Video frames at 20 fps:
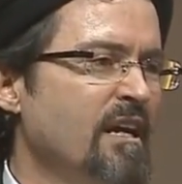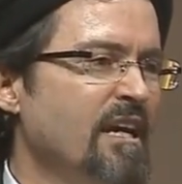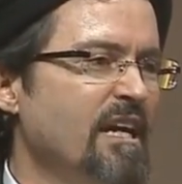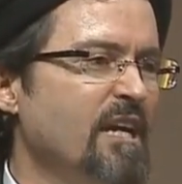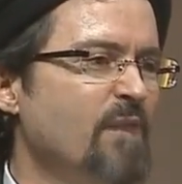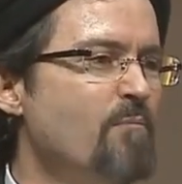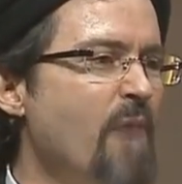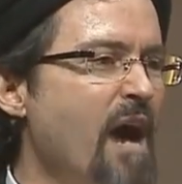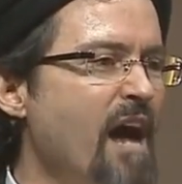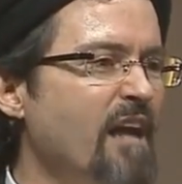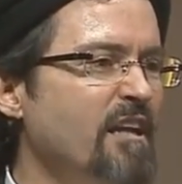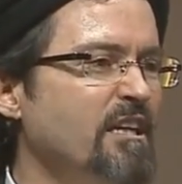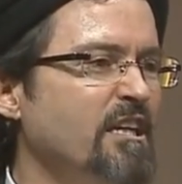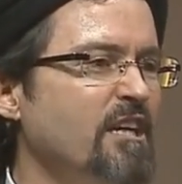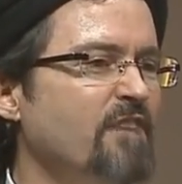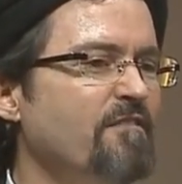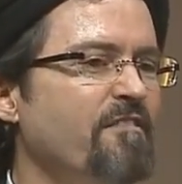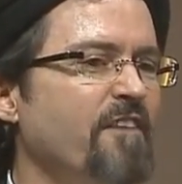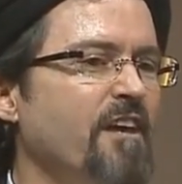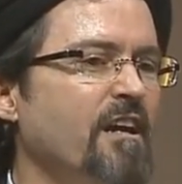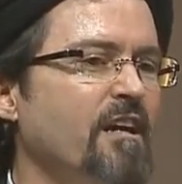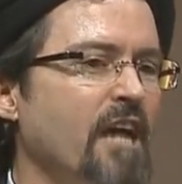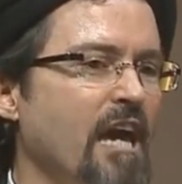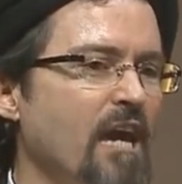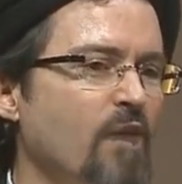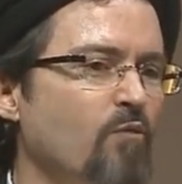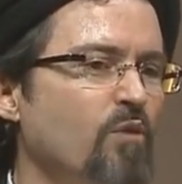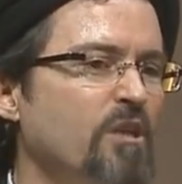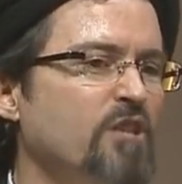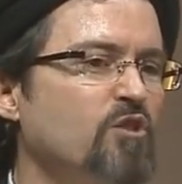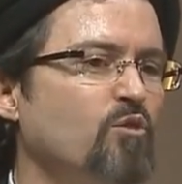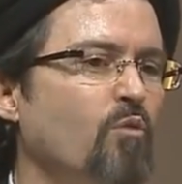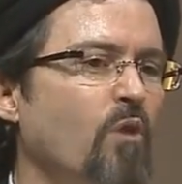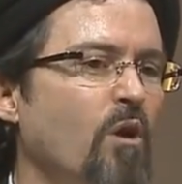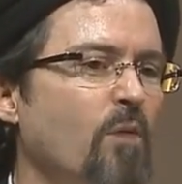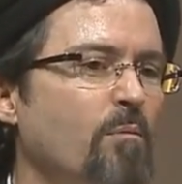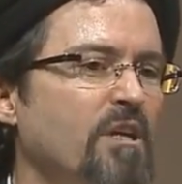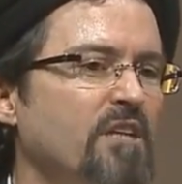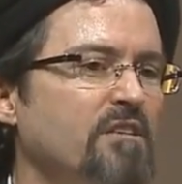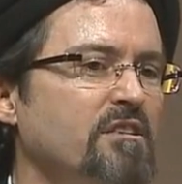In Maliki fiqh, a rich
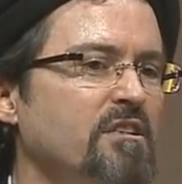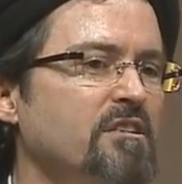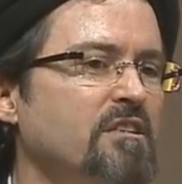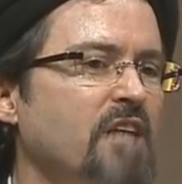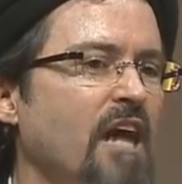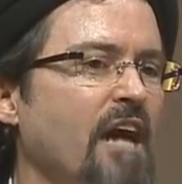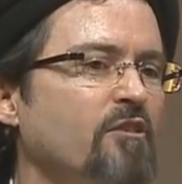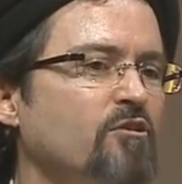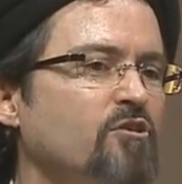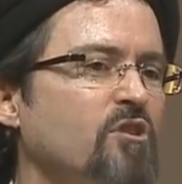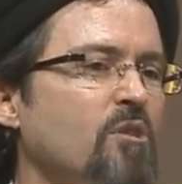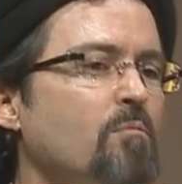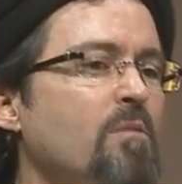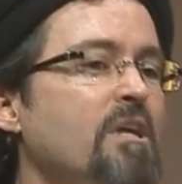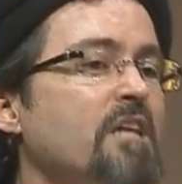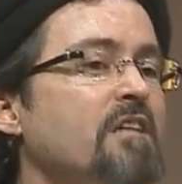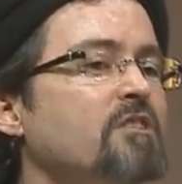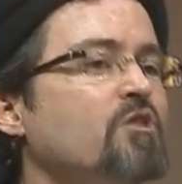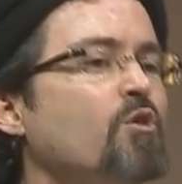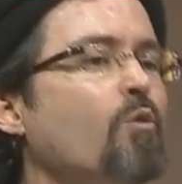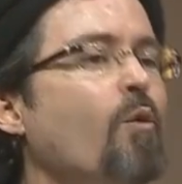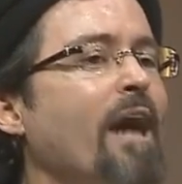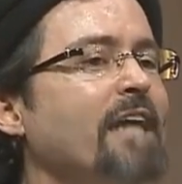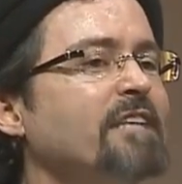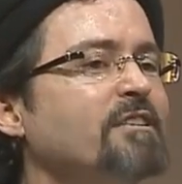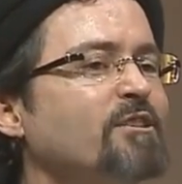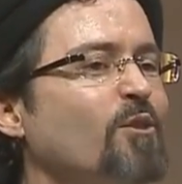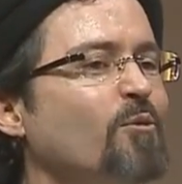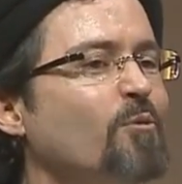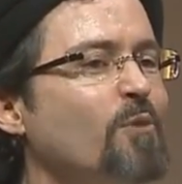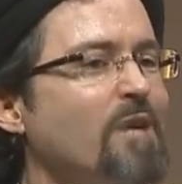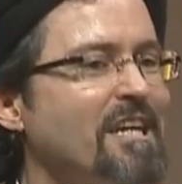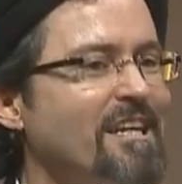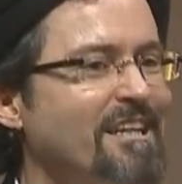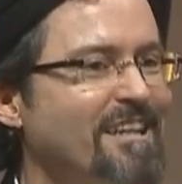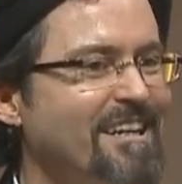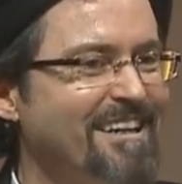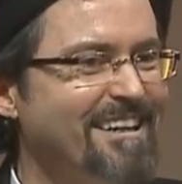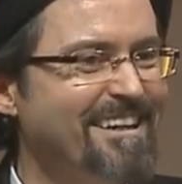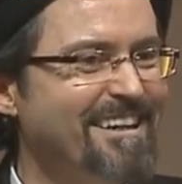woman is entitled to meat twice a week.